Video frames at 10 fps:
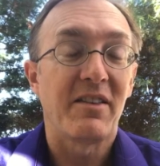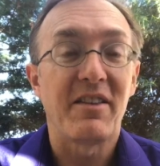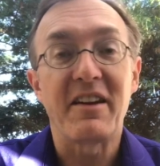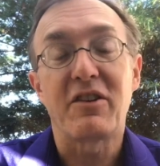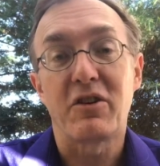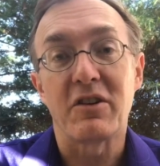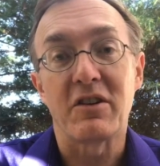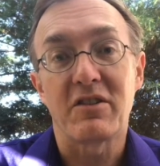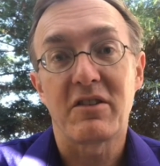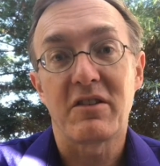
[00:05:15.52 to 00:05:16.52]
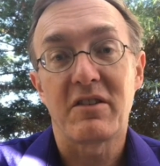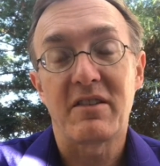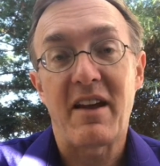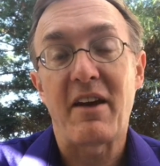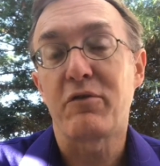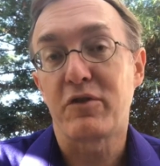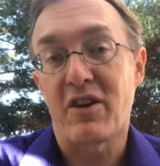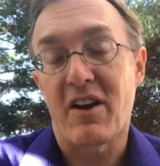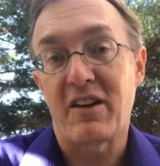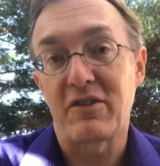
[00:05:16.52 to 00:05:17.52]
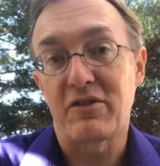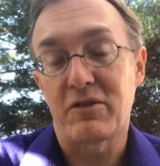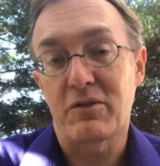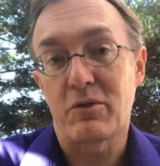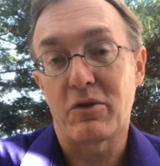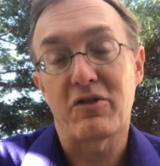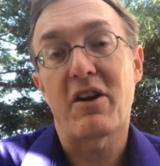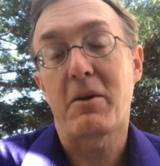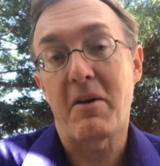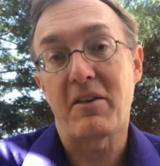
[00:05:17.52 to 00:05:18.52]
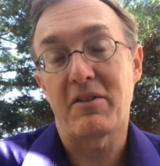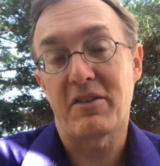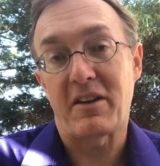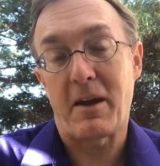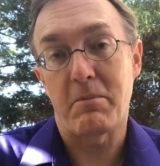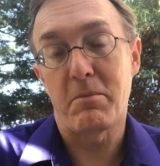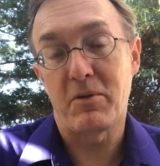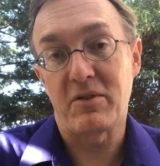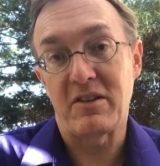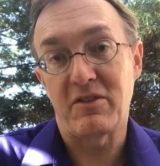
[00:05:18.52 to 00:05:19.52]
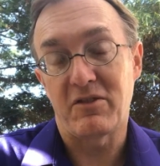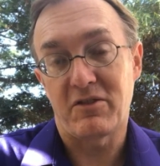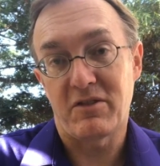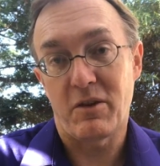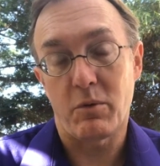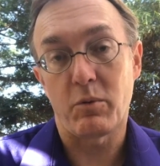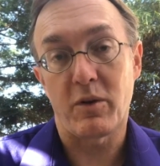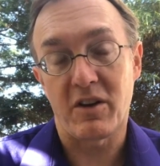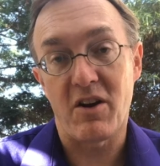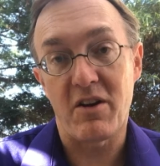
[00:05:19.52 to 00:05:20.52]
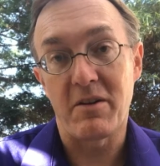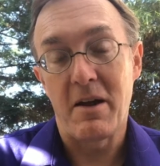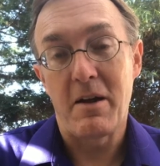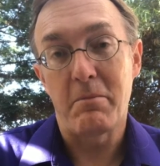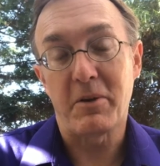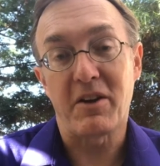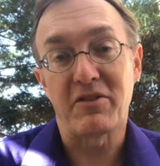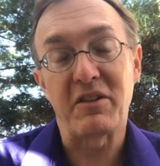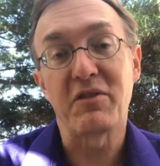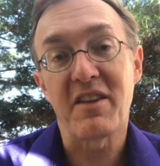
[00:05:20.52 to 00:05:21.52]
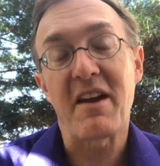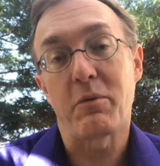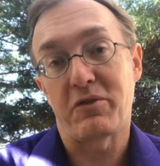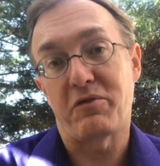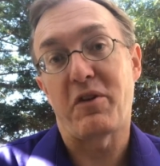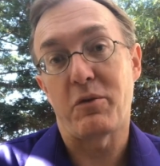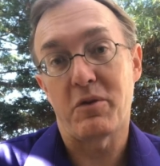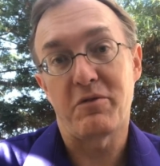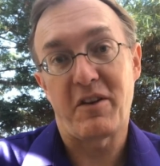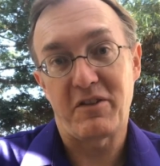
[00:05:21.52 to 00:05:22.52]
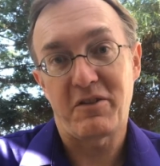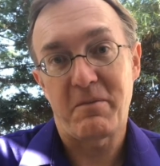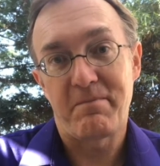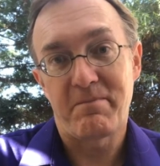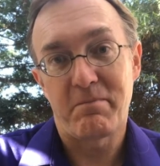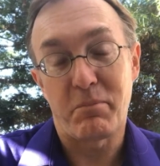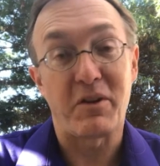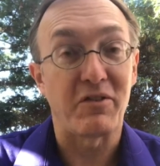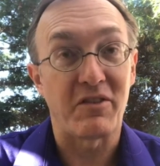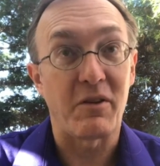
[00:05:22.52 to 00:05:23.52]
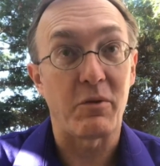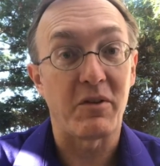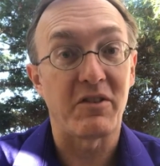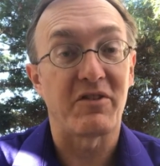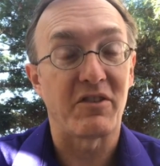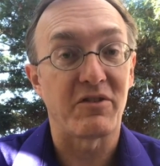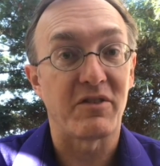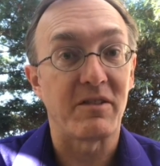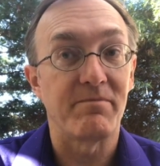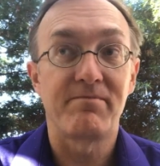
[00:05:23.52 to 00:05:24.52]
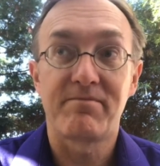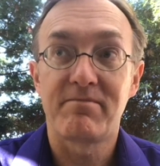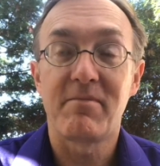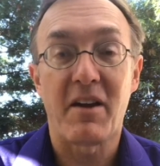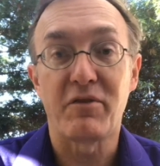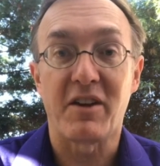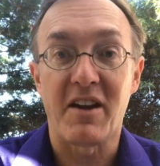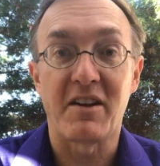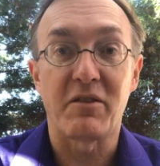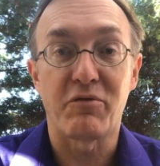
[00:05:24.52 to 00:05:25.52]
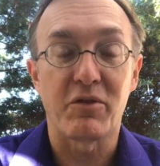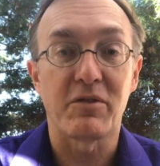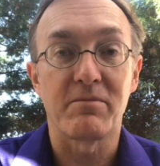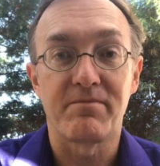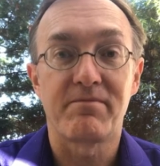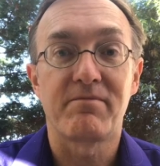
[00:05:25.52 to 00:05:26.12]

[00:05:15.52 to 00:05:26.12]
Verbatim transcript: they couldn't advertise or talk about the capabilities they were working on, because even that was a federal offense, because they were essentially advocating for